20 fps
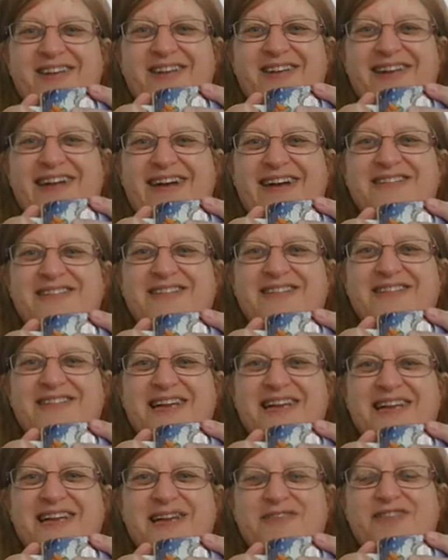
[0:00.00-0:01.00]
video just
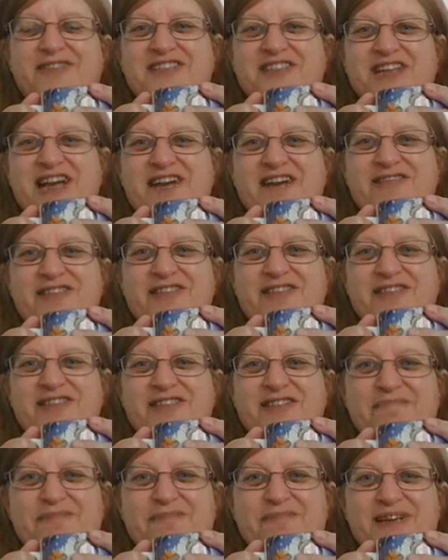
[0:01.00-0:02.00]
keeps flashing over the
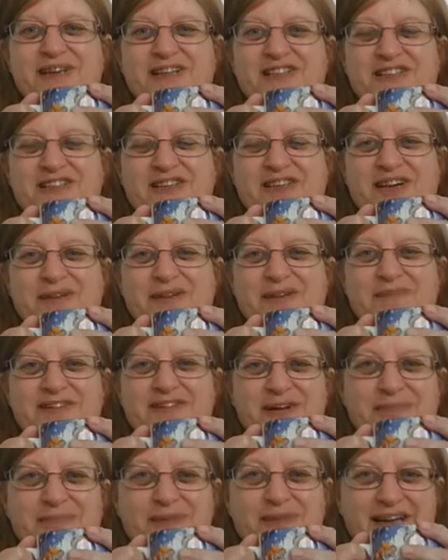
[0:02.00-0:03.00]
same picture time and
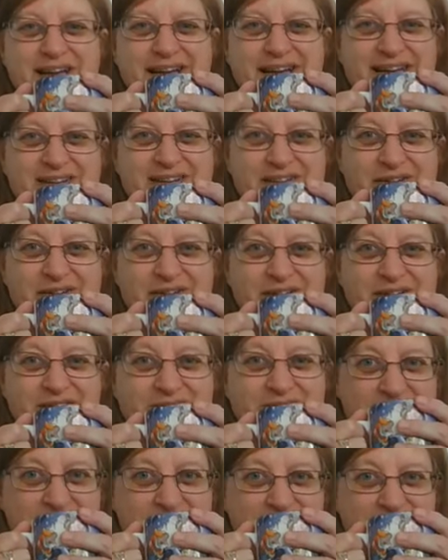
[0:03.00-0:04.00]
time again. So I don't
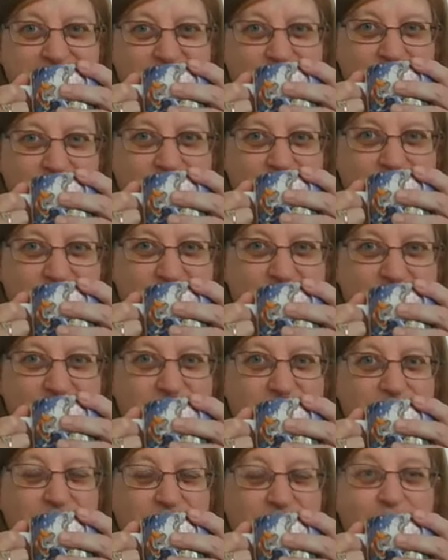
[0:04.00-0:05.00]
understand what's going on,
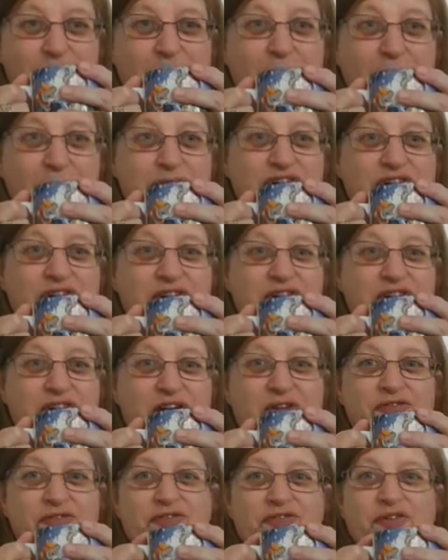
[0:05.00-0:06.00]
but I'm just going to
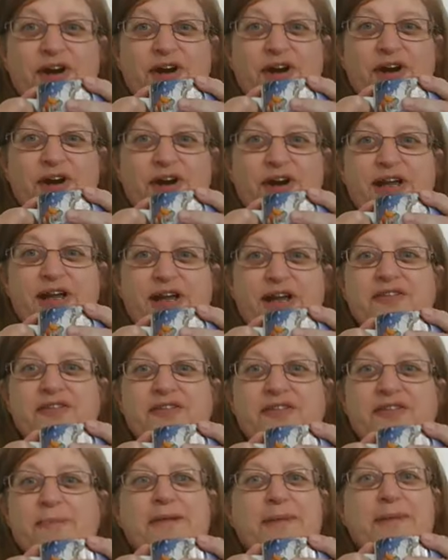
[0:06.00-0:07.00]
go for it because I
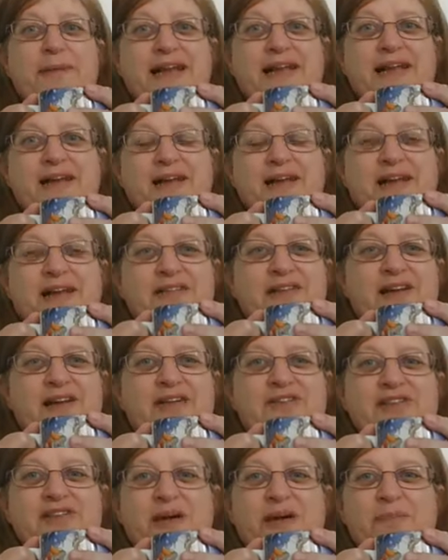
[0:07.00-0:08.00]
played it back the
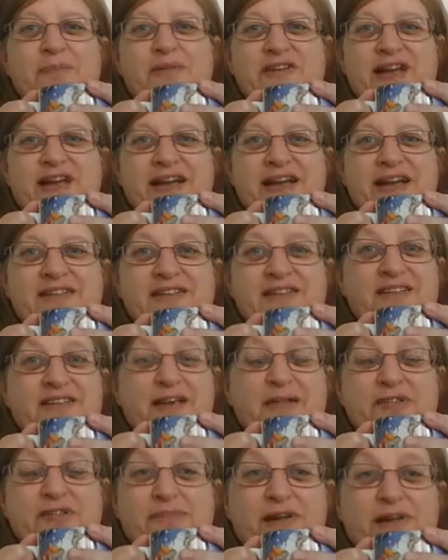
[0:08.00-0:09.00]
last couple of days and it
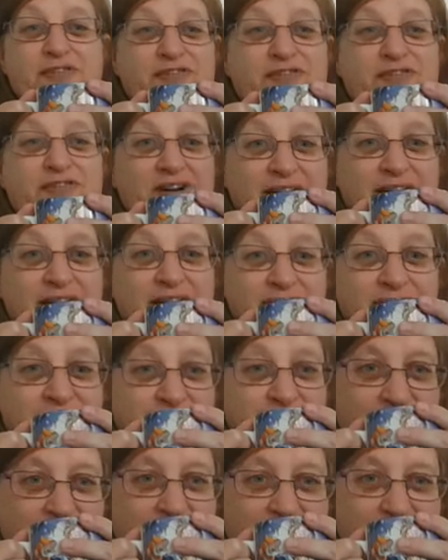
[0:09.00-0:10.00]
seems to be fine.
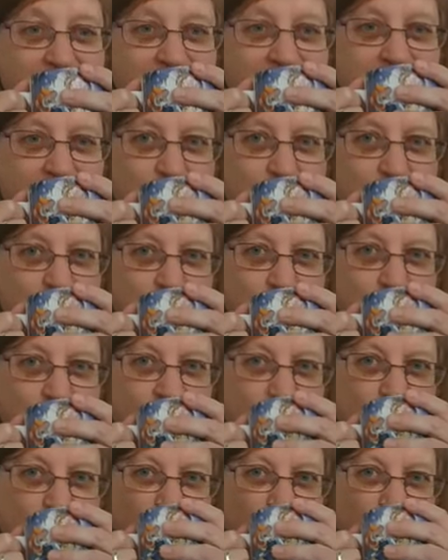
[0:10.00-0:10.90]
So hey ho, right.